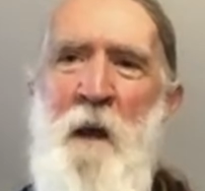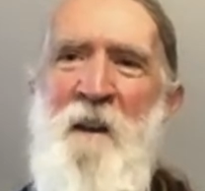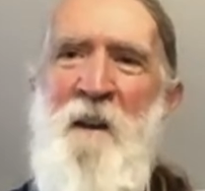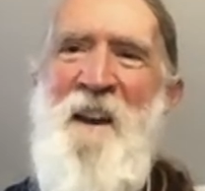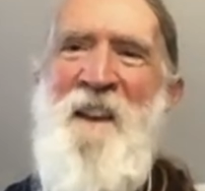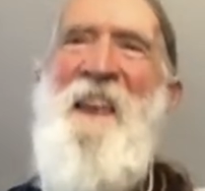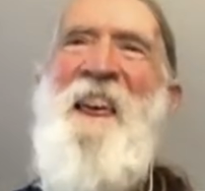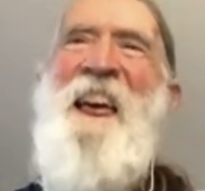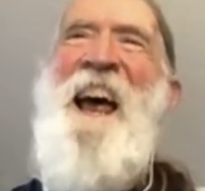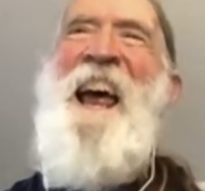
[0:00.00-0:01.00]

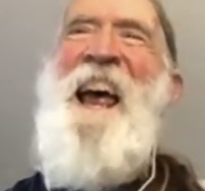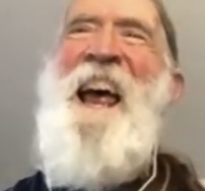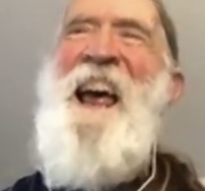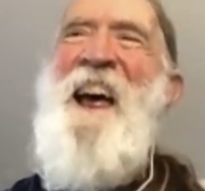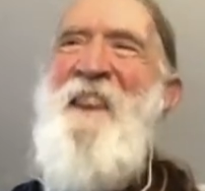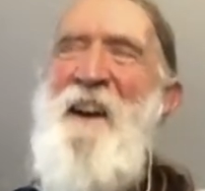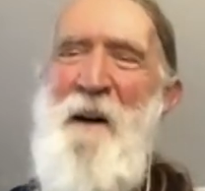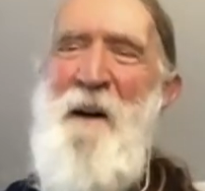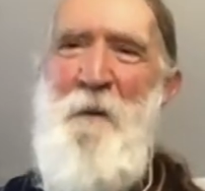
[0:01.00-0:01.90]
the